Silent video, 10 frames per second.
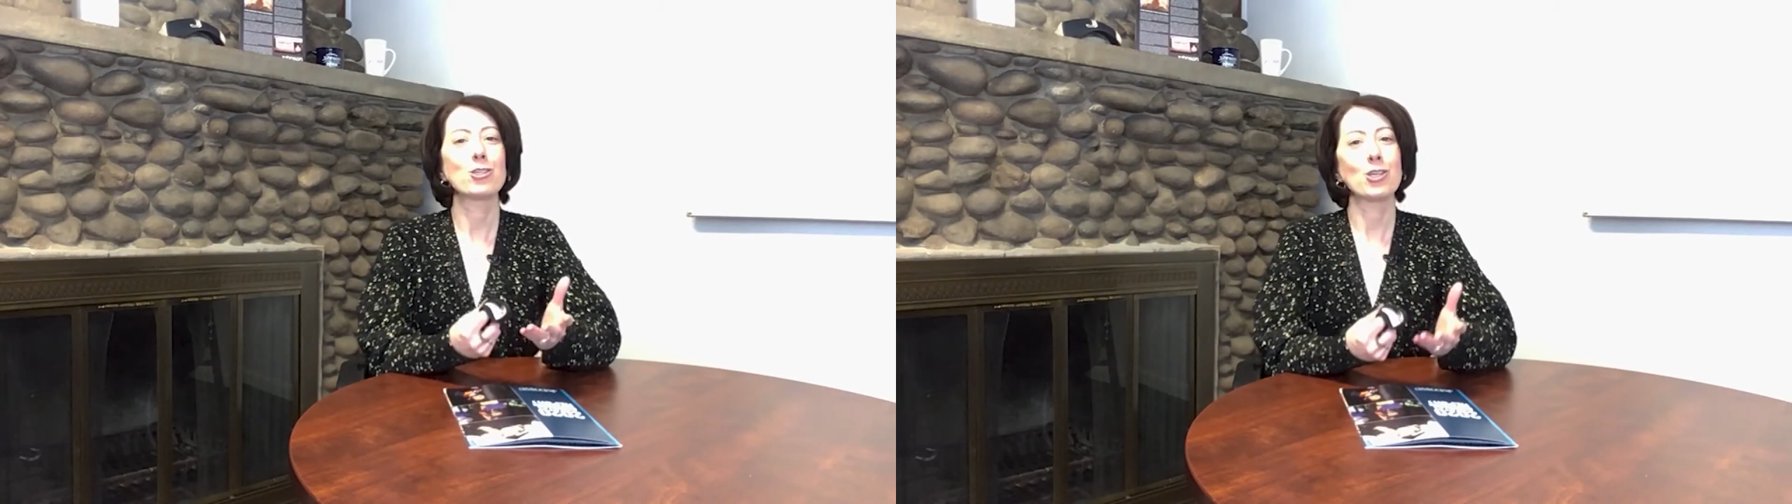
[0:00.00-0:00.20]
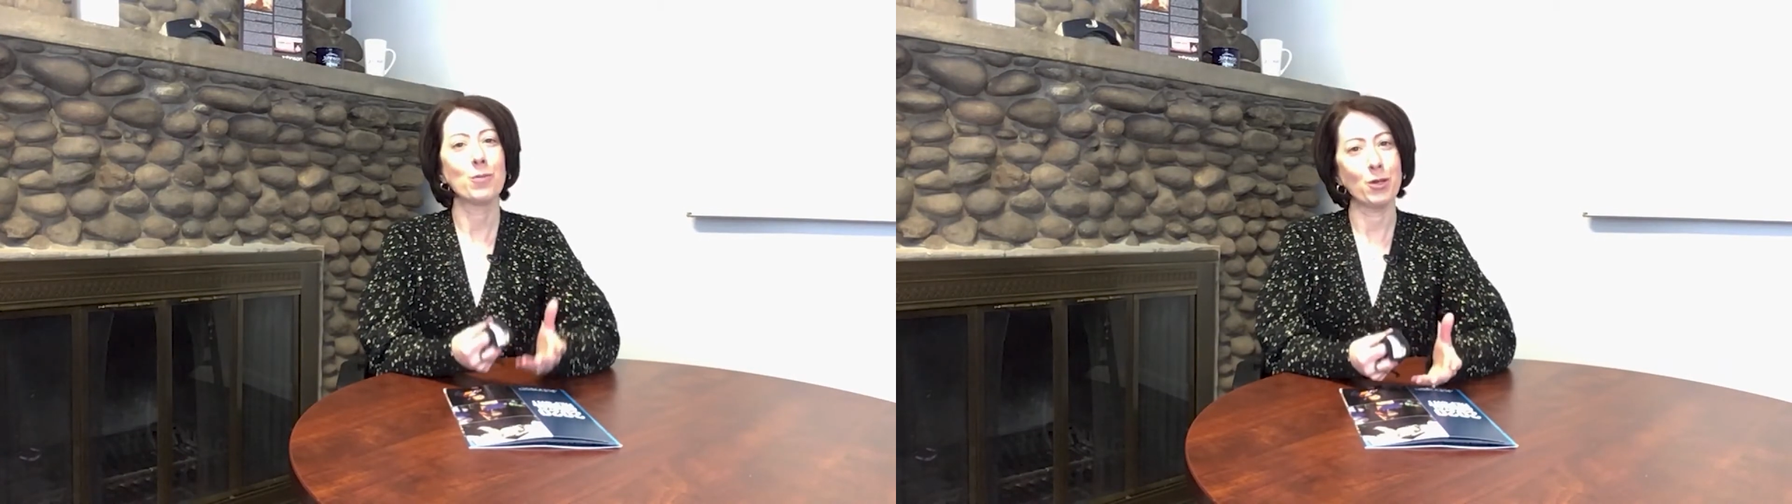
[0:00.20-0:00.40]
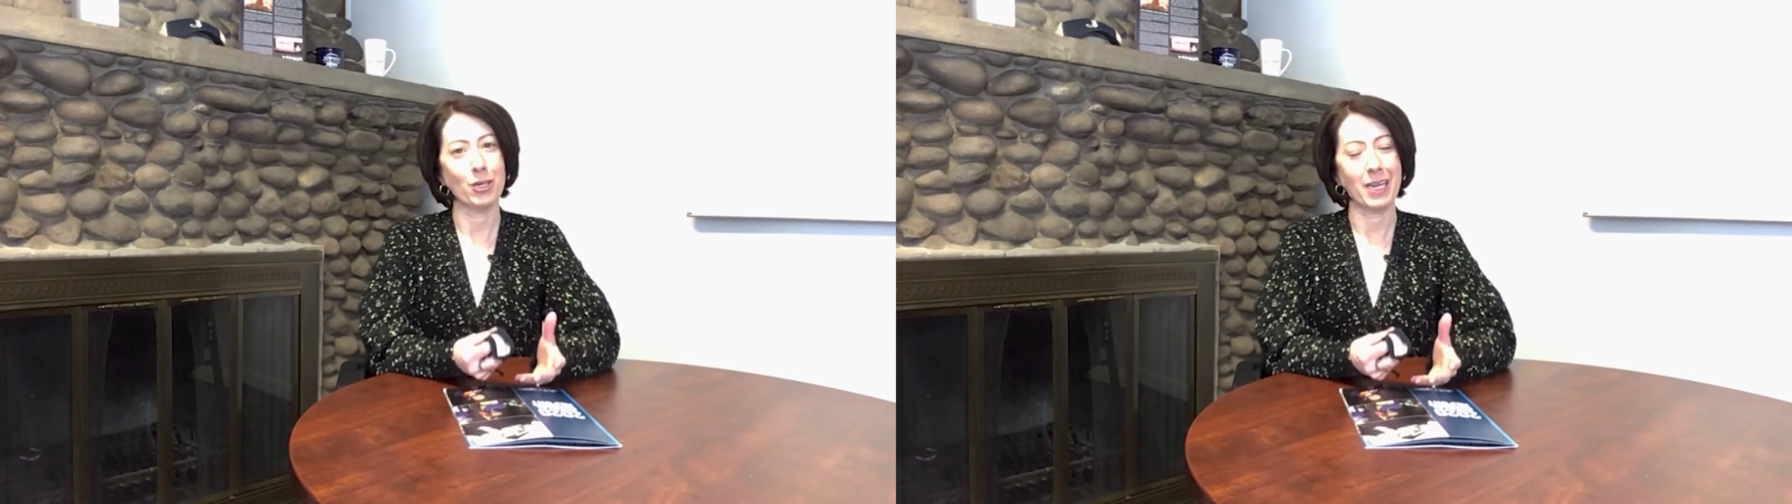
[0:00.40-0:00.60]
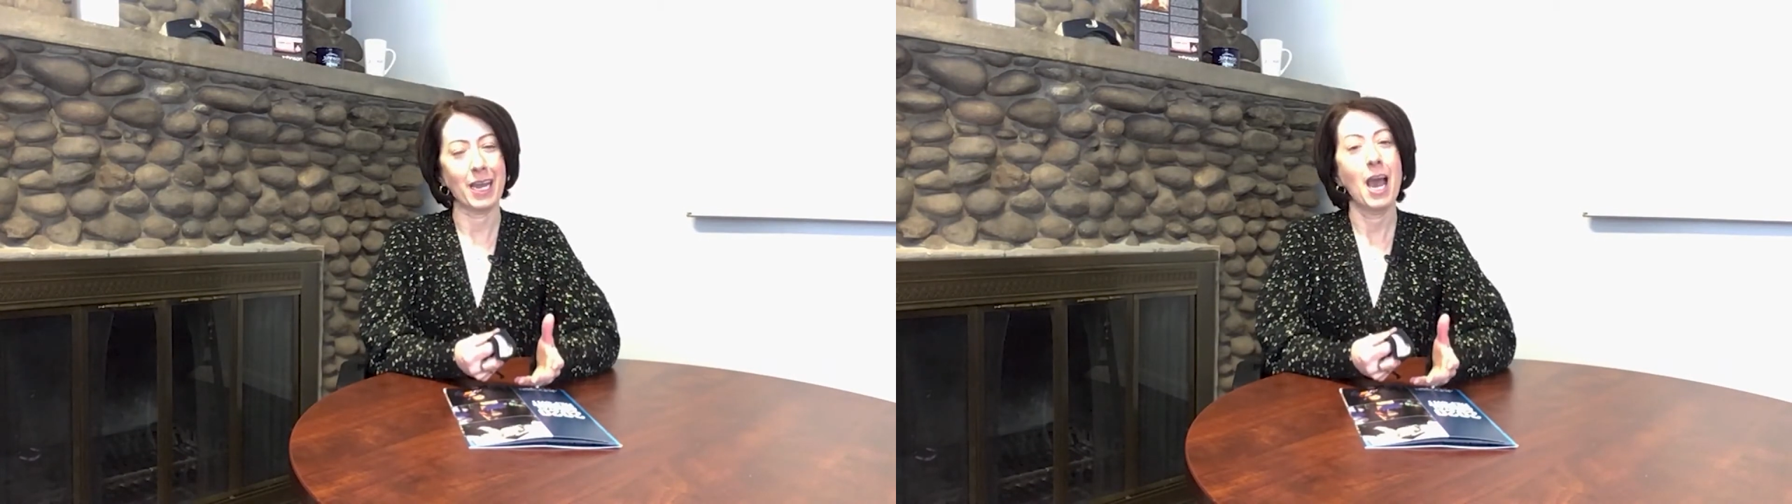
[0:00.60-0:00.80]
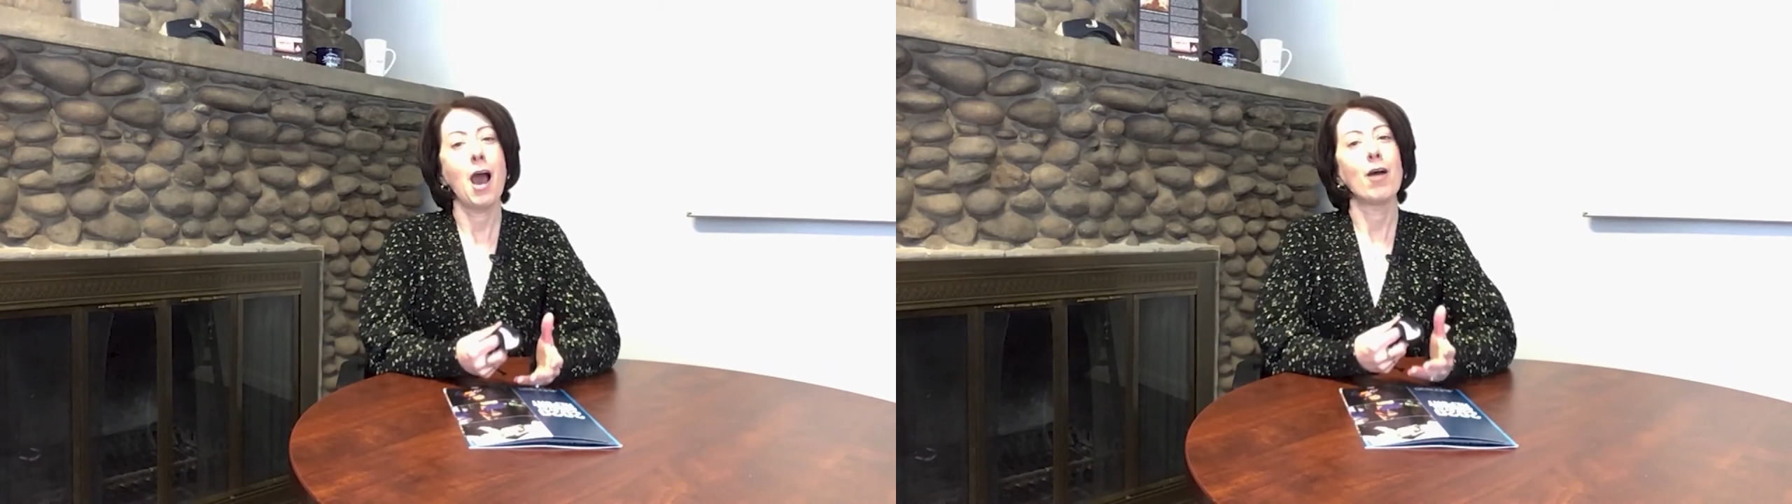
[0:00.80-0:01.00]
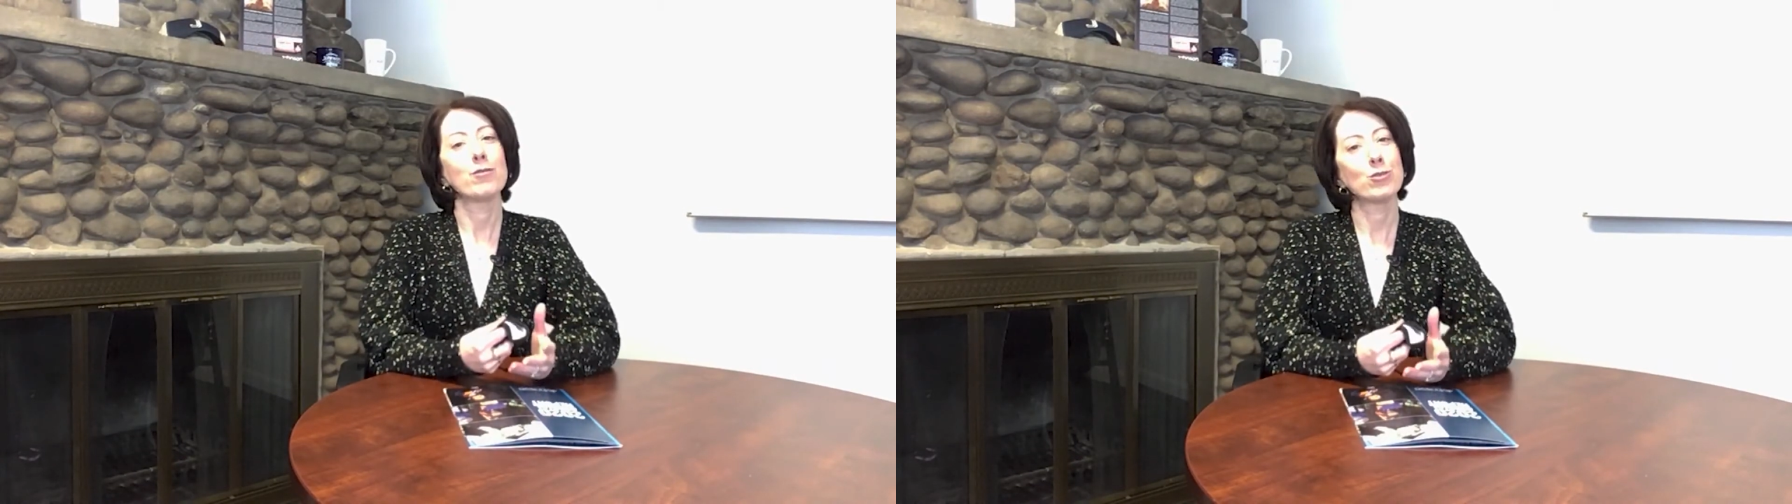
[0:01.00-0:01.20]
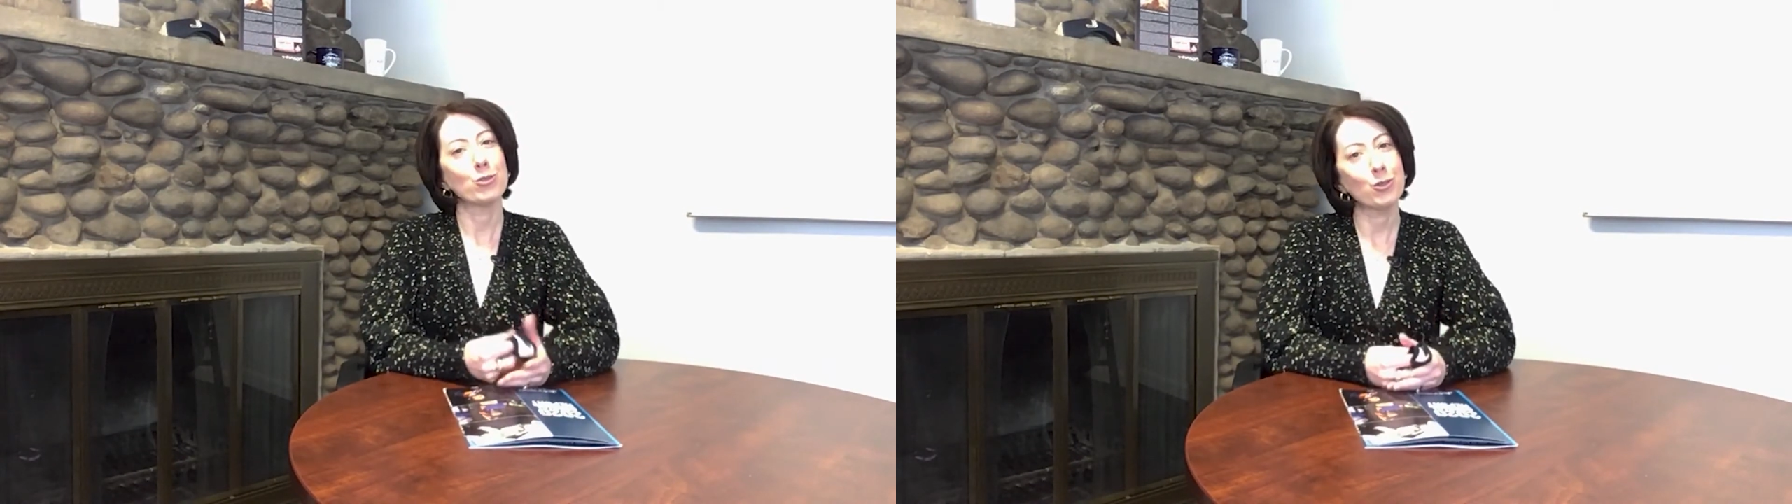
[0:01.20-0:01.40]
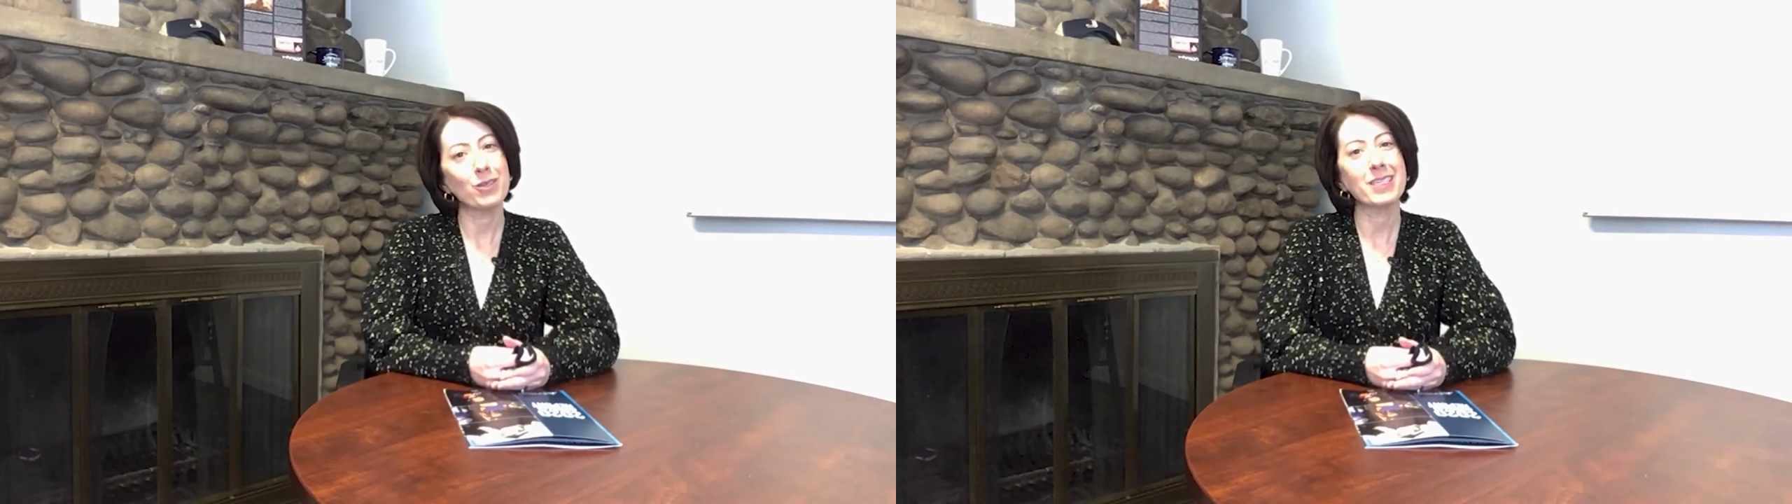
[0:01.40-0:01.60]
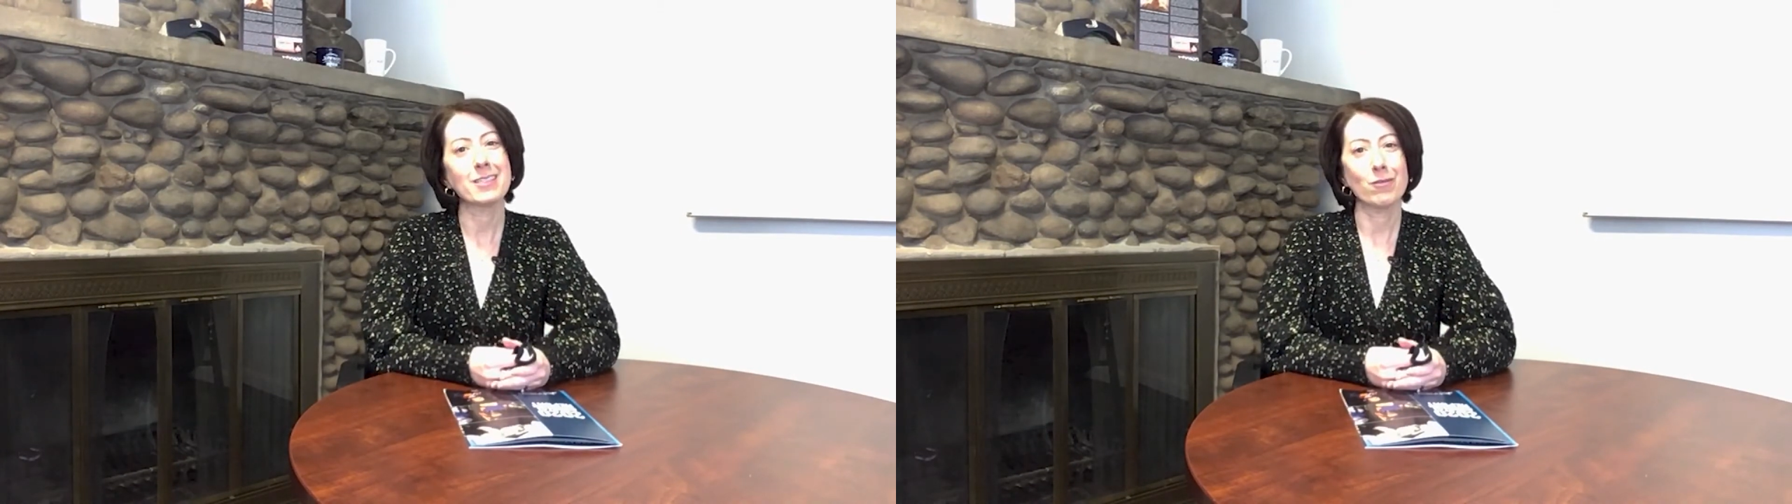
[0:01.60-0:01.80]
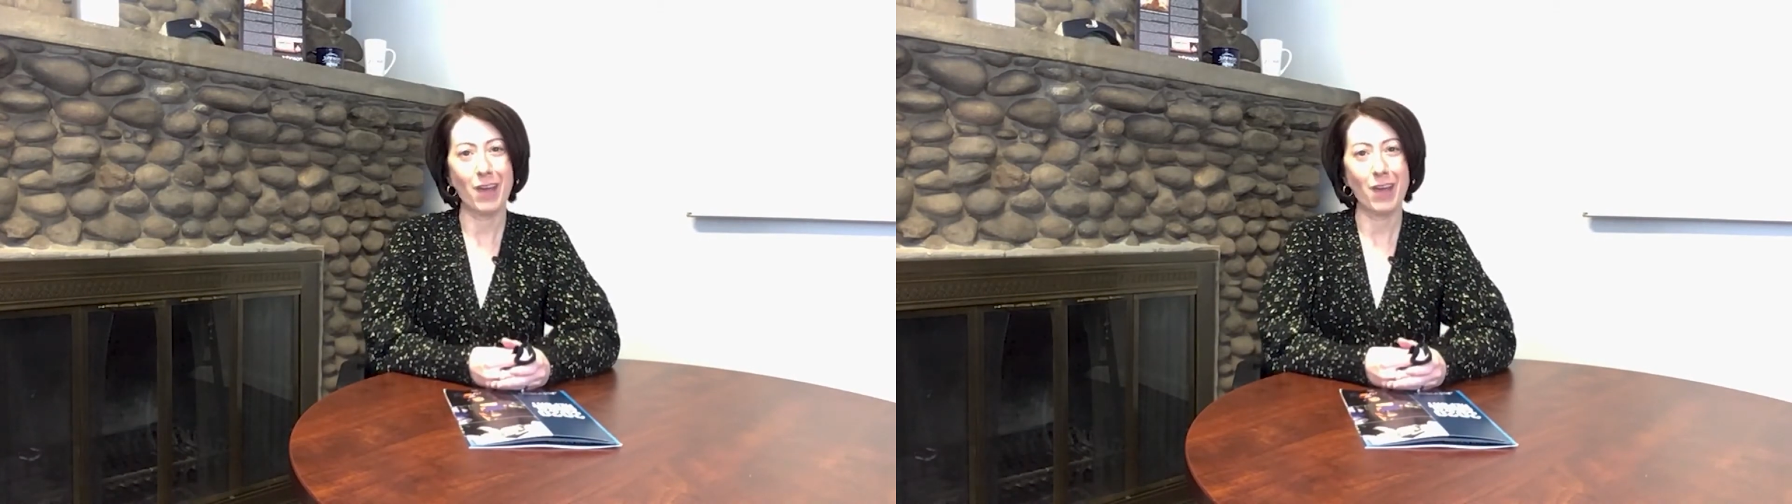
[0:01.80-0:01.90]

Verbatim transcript: community of students,